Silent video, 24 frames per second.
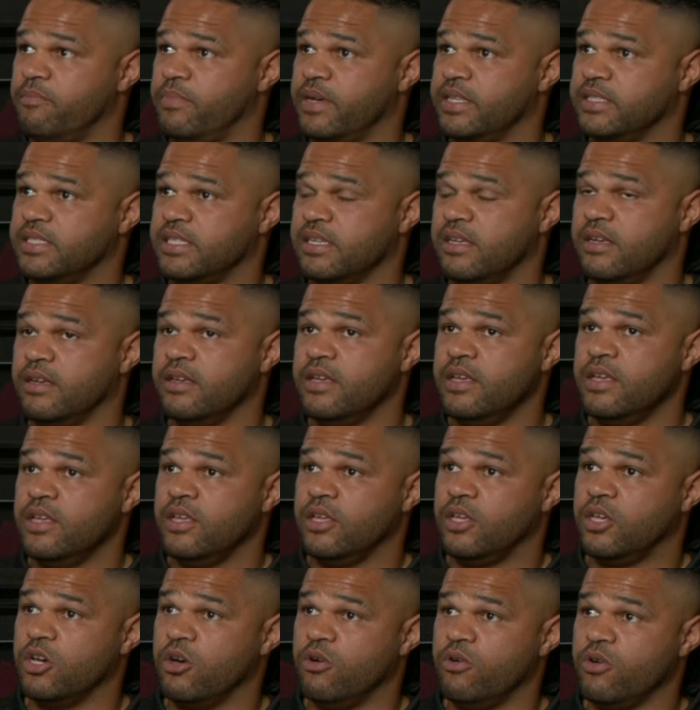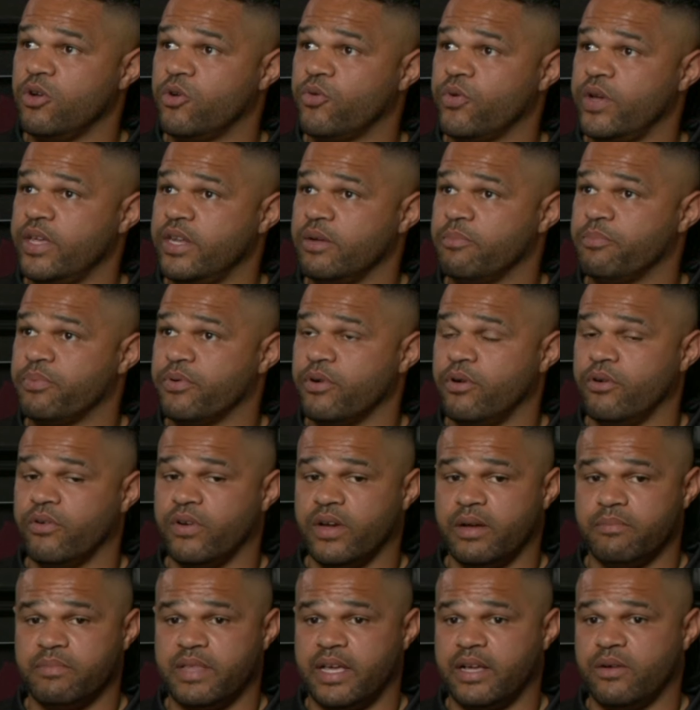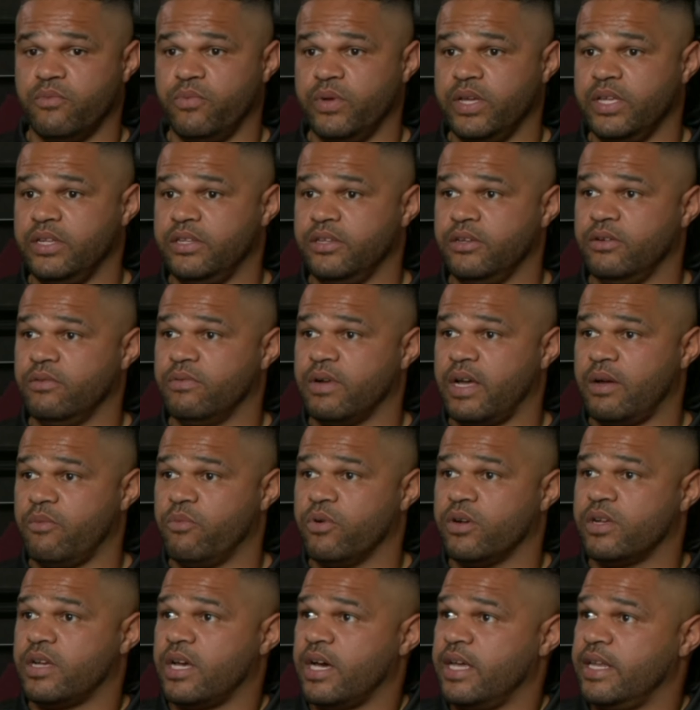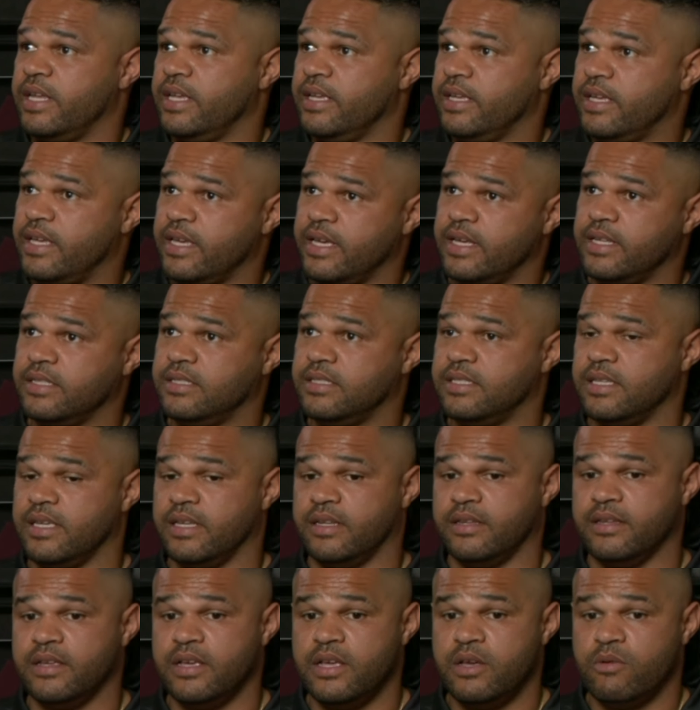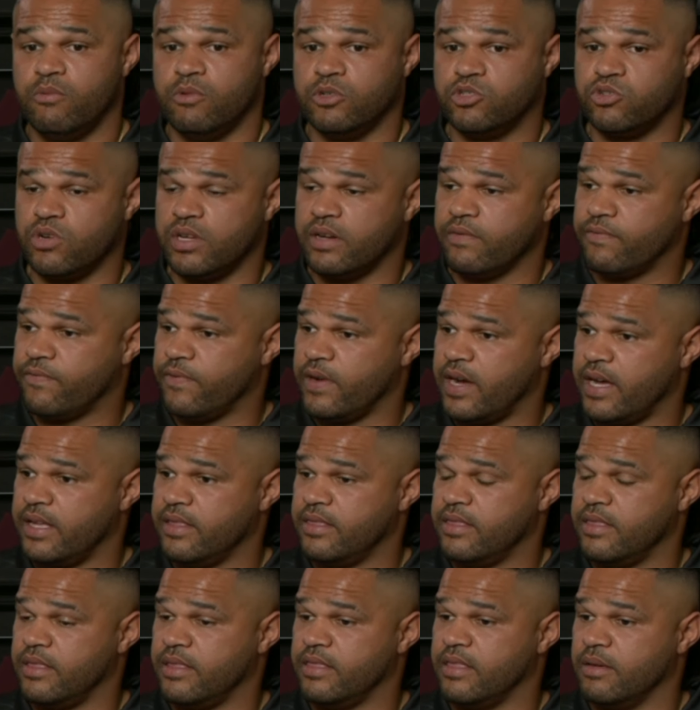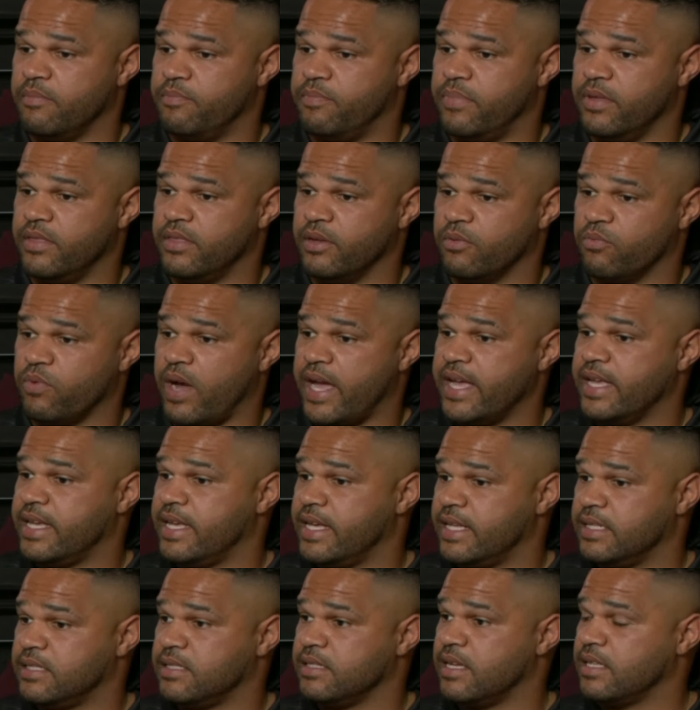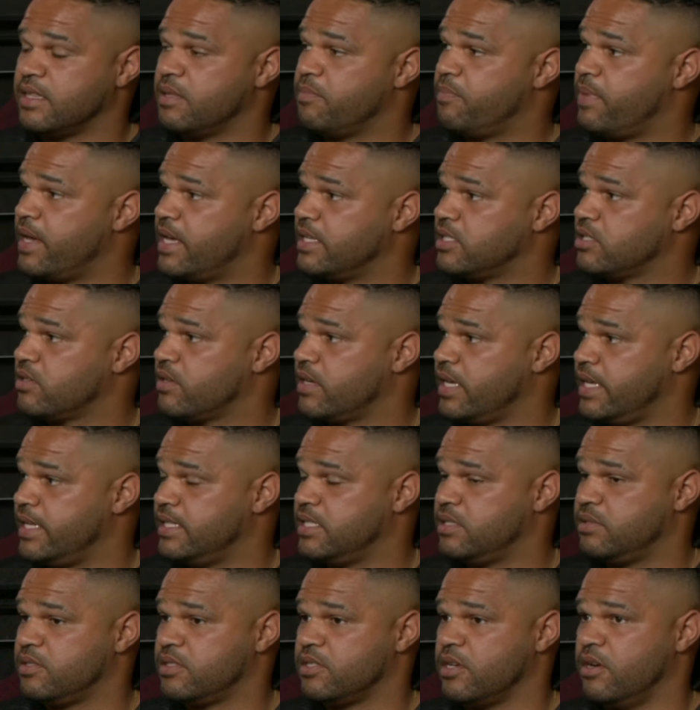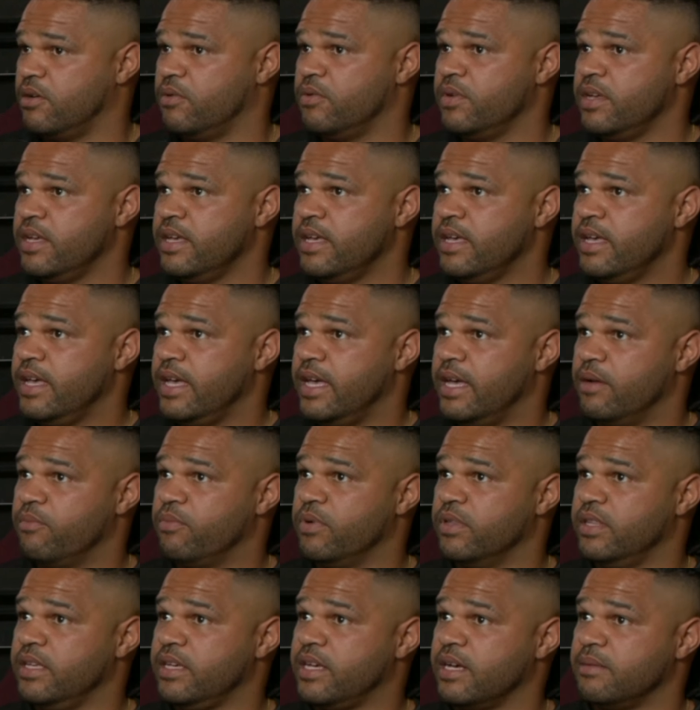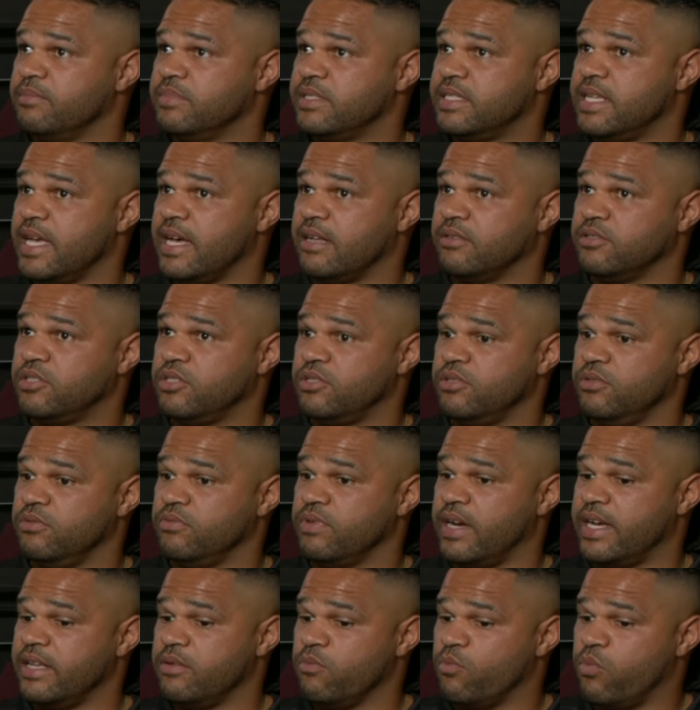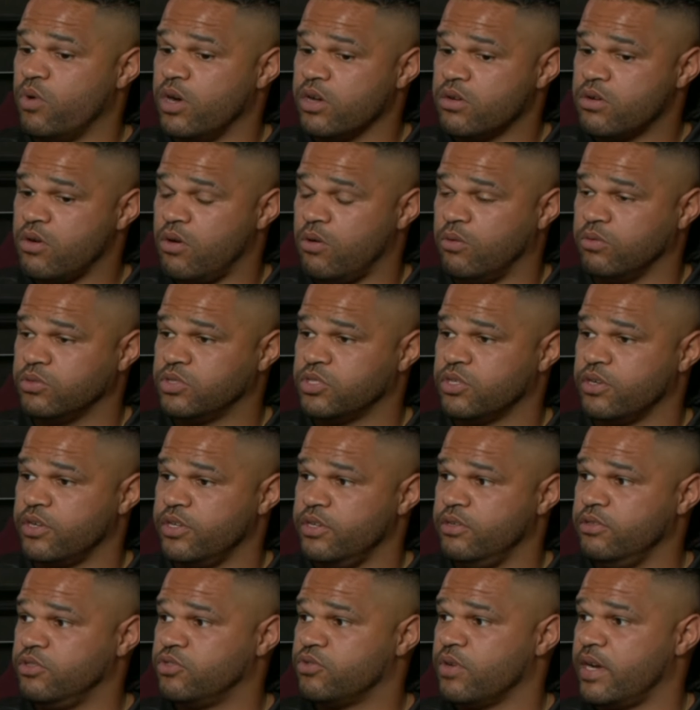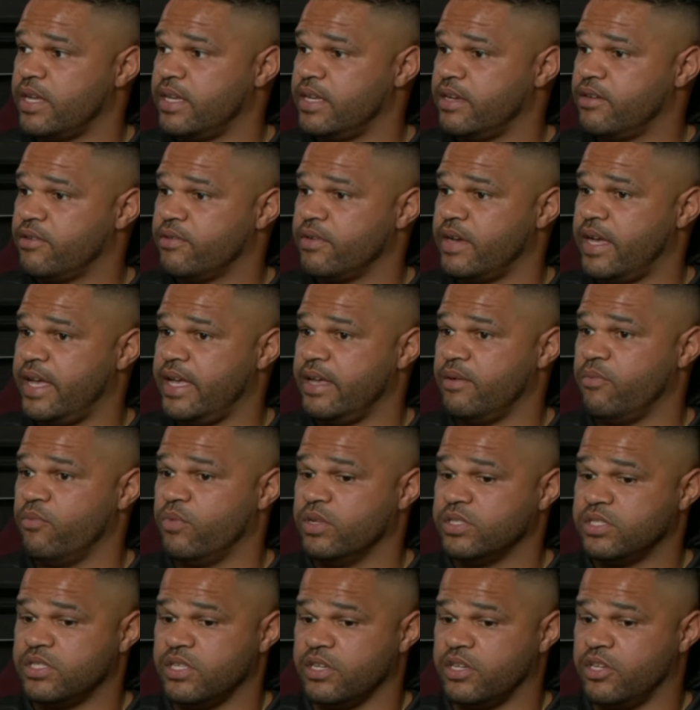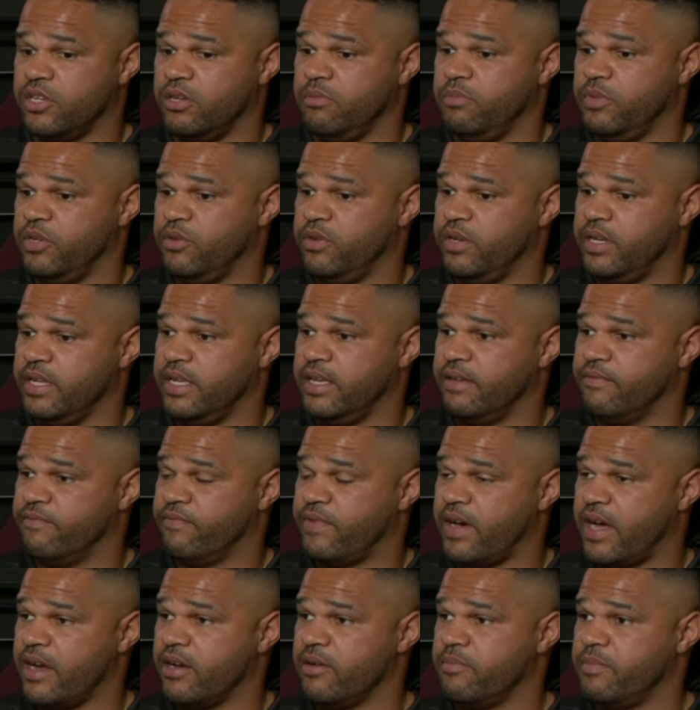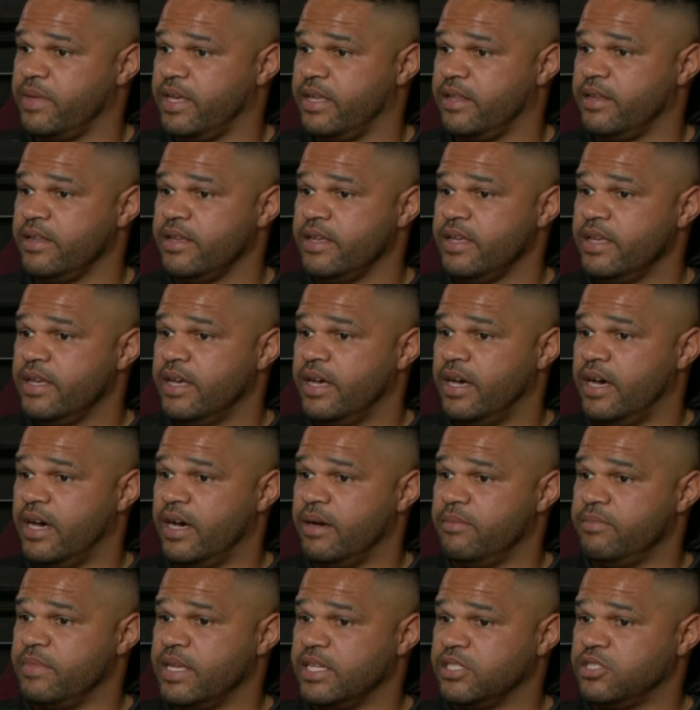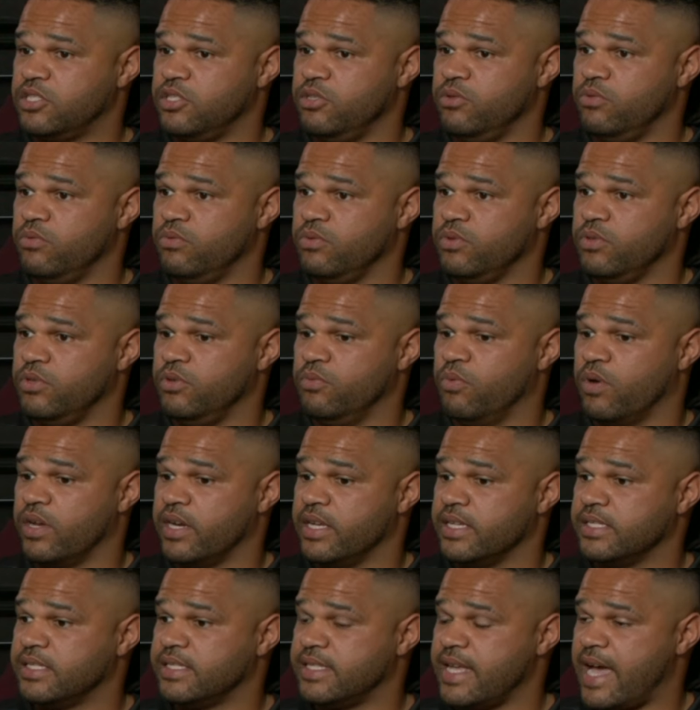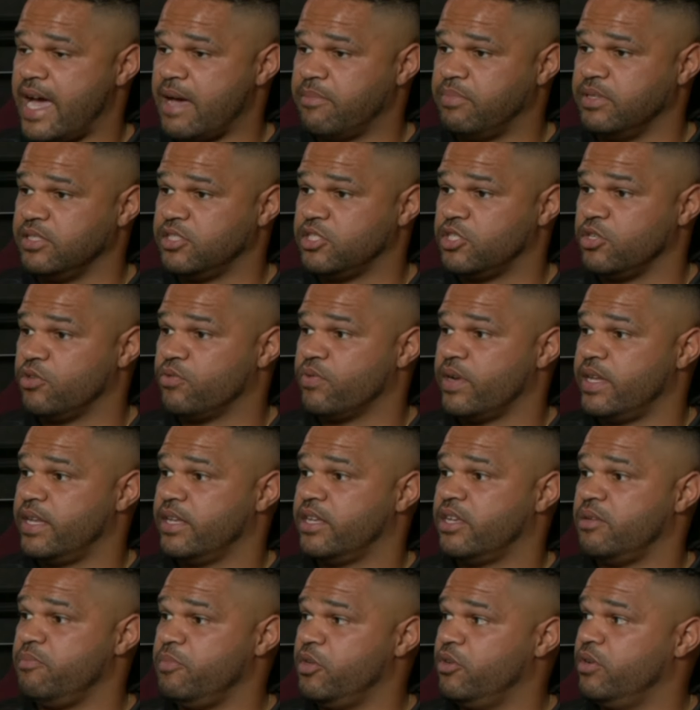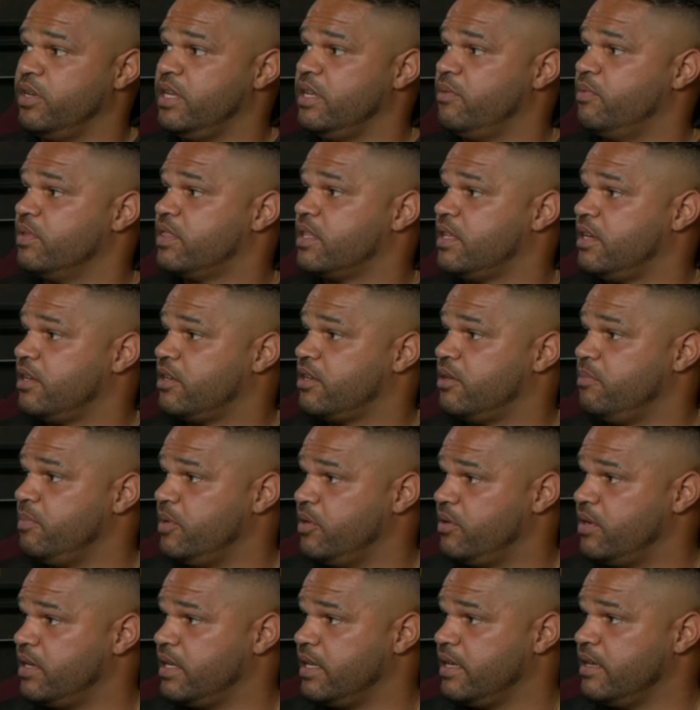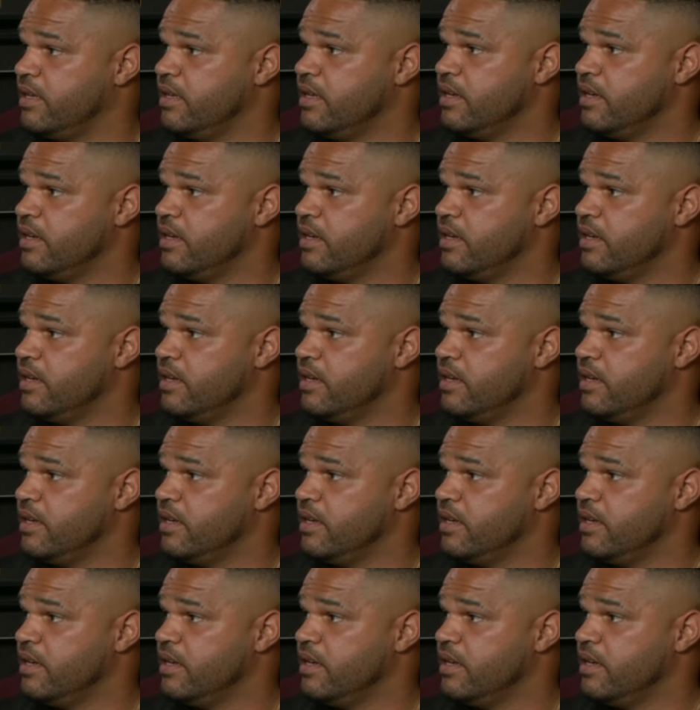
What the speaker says: But to go and create a program like we do, right? We're cutting kids and we're trying to find the right kids, not the best kids. So it really comes down to, right, what culture are you trying to create and what's the community environment that you want to establish to create a community within a community,